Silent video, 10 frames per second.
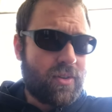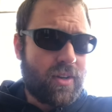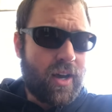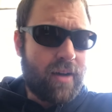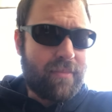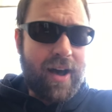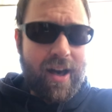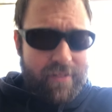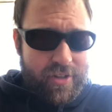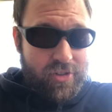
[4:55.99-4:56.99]

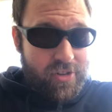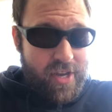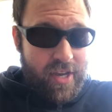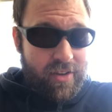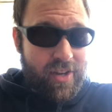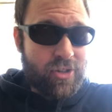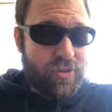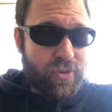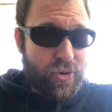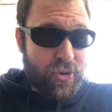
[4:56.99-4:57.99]
obviously
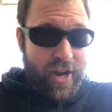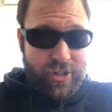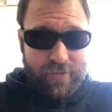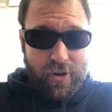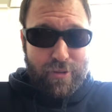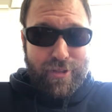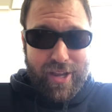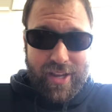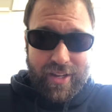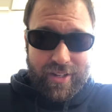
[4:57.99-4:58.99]
introverted or extroverted
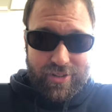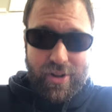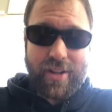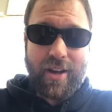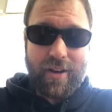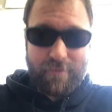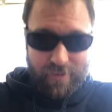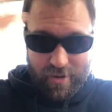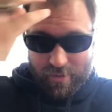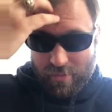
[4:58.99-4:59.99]
thinking is going to come
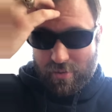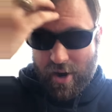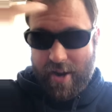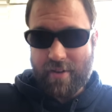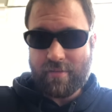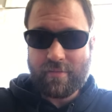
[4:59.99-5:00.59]
from your brain.